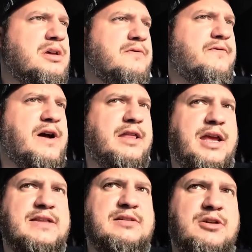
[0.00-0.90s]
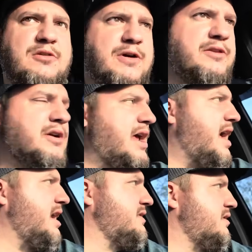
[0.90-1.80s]
Finally got some good weather,
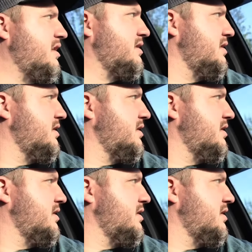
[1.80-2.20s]
guys. Hate